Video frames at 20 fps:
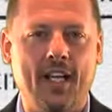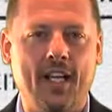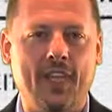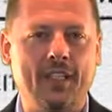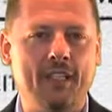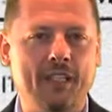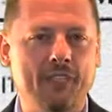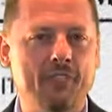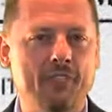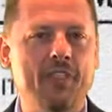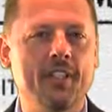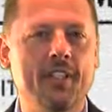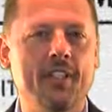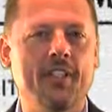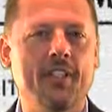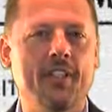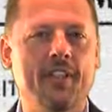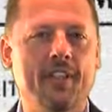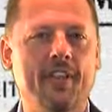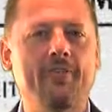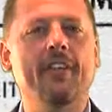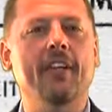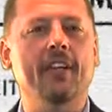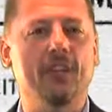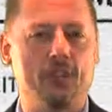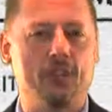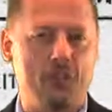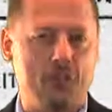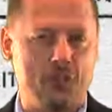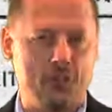on different
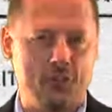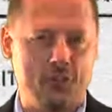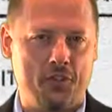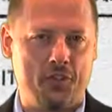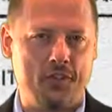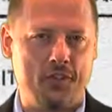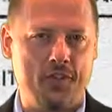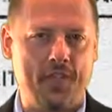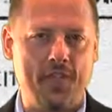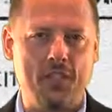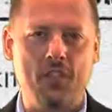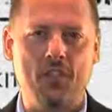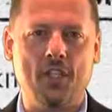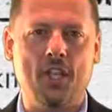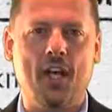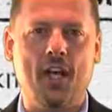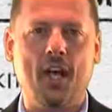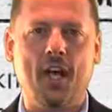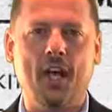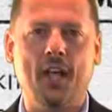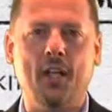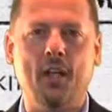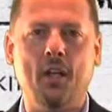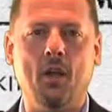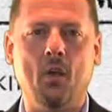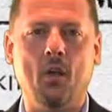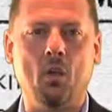definitions based on